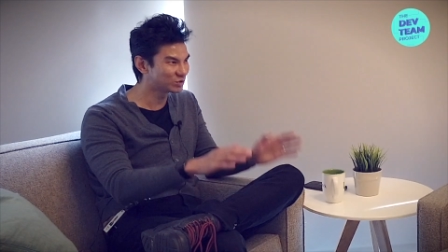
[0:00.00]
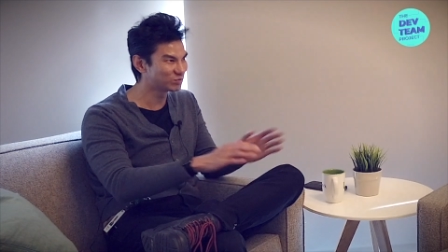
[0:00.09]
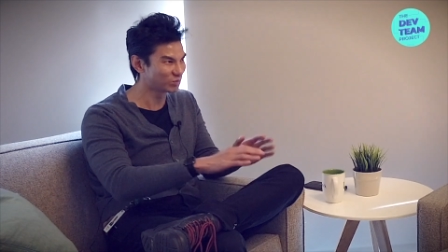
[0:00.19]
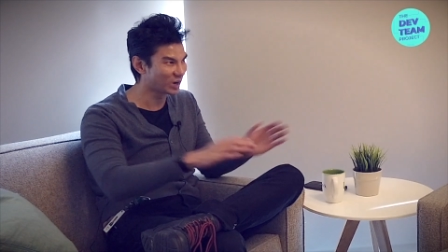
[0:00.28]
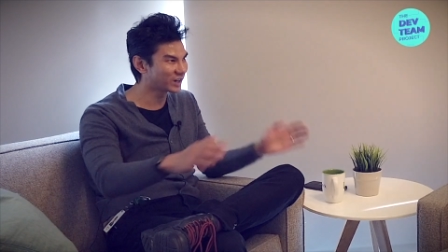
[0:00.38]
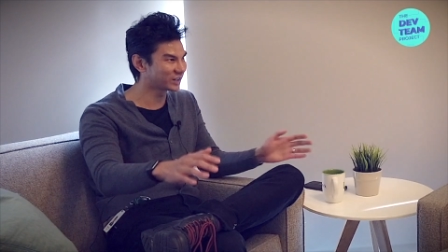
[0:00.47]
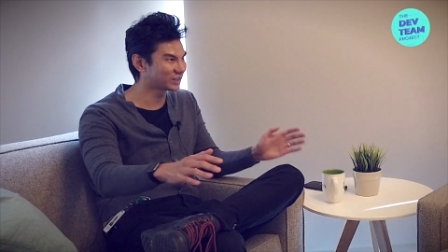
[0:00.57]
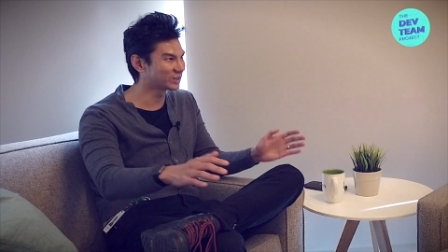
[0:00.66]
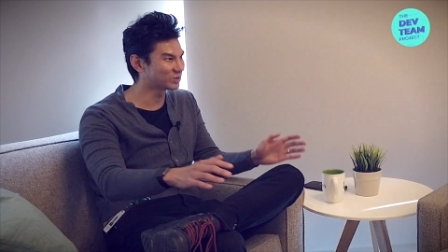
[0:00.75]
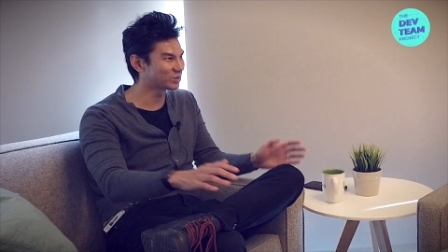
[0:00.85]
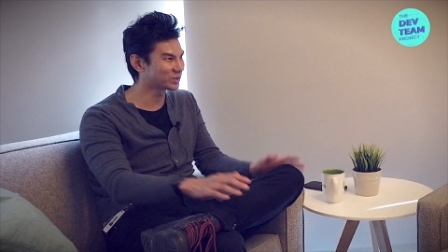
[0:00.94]
run
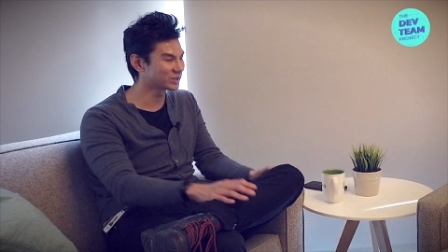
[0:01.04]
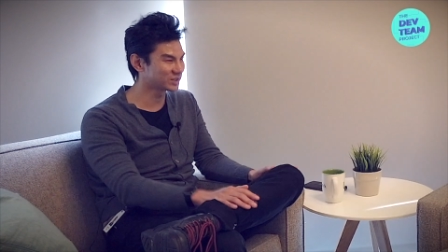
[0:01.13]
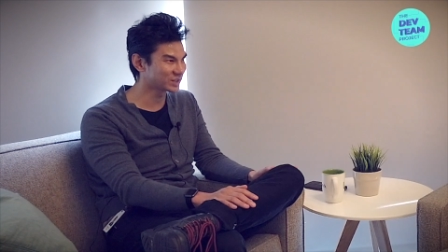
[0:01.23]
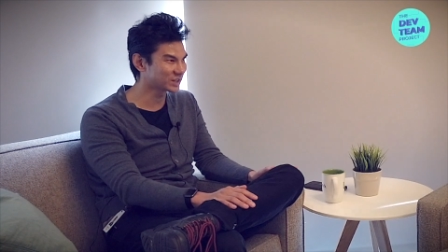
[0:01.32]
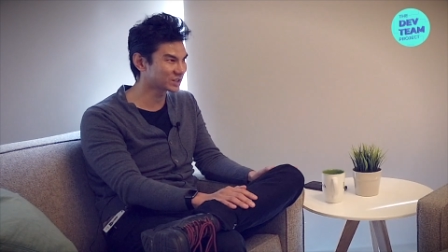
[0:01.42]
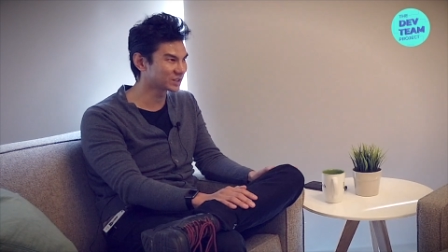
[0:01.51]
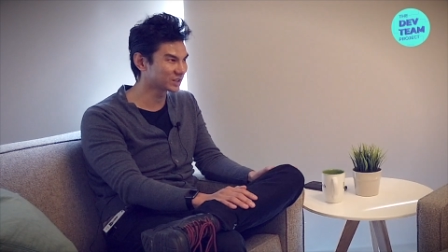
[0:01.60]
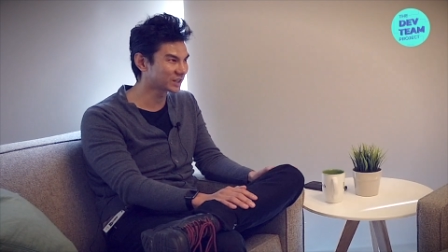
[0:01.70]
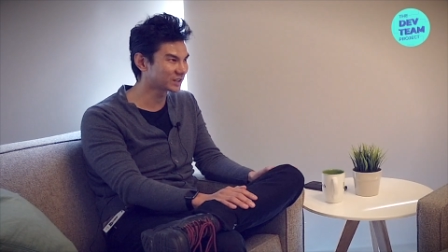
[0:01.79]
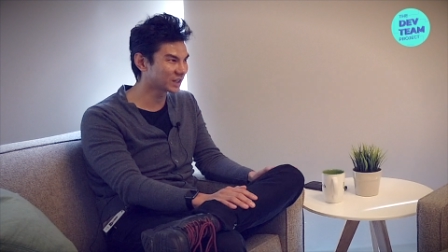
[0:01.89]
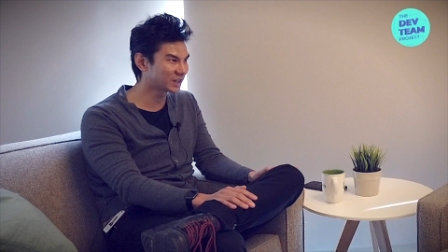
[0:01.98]
an organization
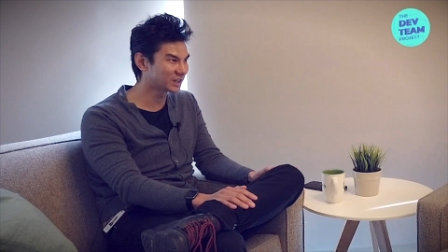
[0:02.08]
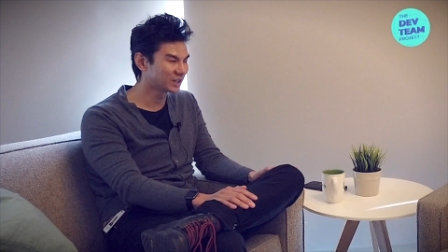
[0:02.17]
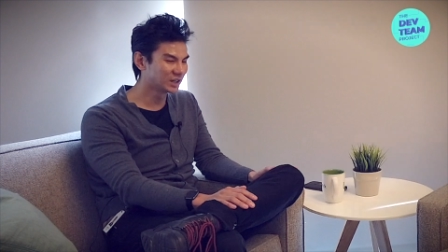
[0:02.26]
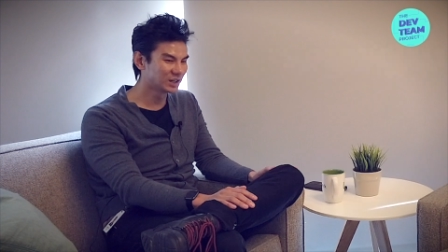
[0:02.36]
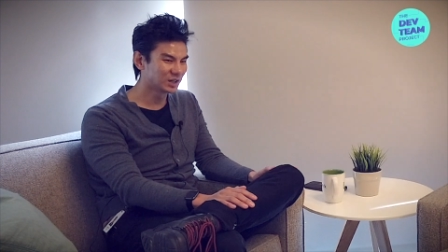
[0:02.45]
like that.